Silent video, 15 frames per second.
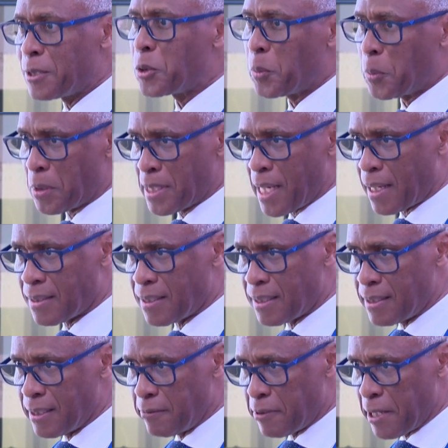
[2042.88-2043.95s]
to protect
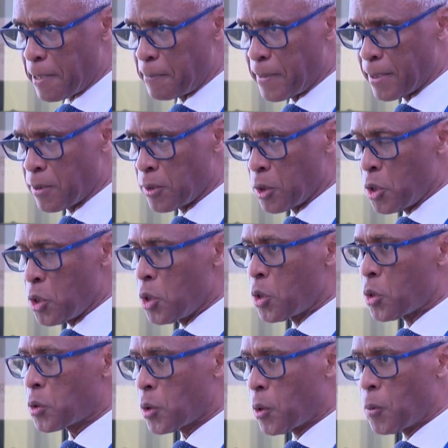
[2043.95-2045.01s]
the environment.
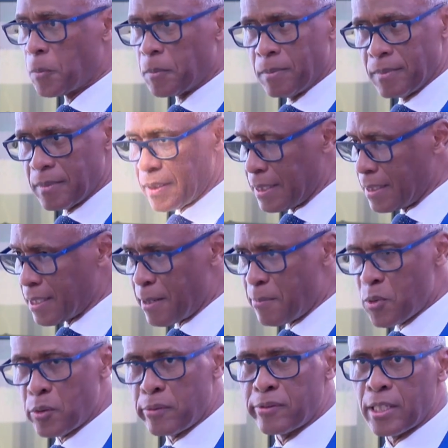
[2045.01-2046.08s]
So in
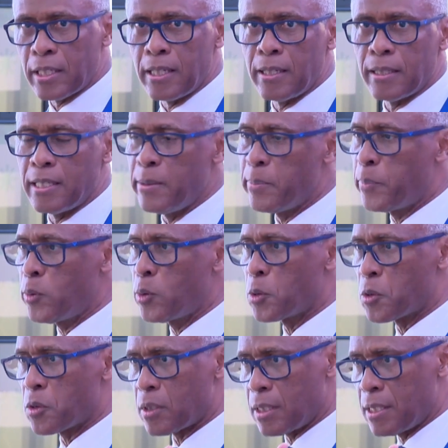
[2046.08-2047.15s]
terms of the
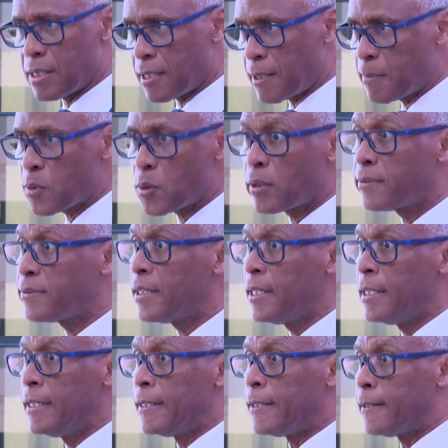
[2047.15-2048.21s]
inputs, in terms of
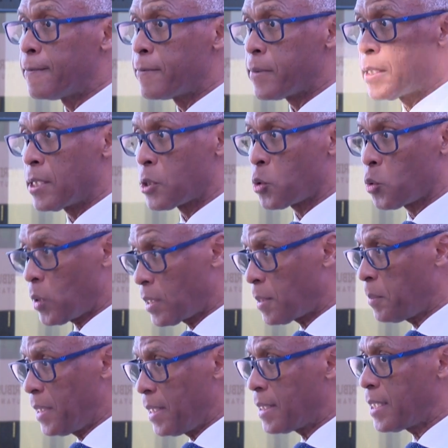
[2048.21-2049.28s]
the
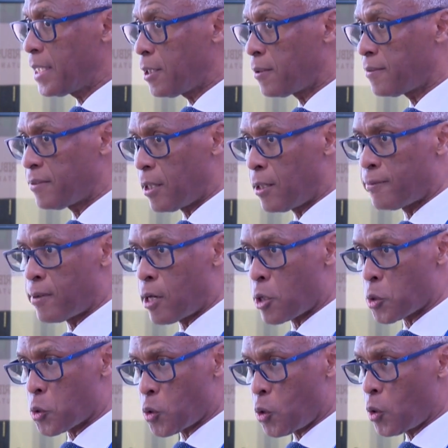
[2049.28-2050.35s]
suitability of our
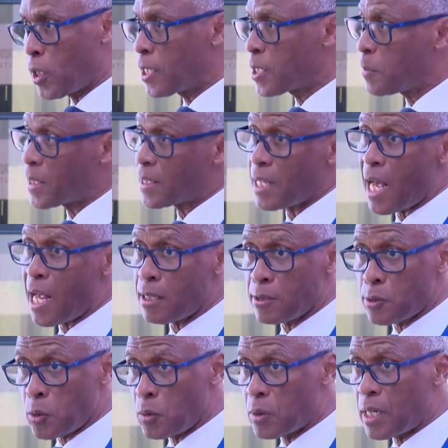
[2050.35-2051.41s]
soils, but
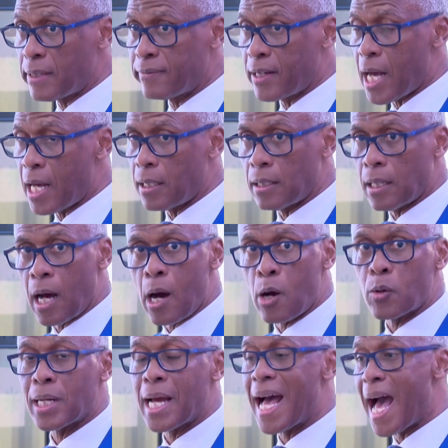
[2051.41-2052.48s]
also of
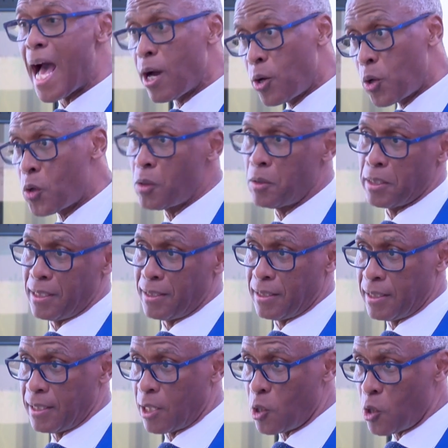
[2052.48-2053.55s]
our
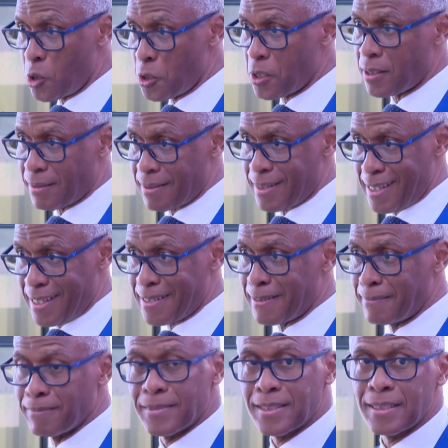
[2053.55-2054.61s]
agroecologic systems,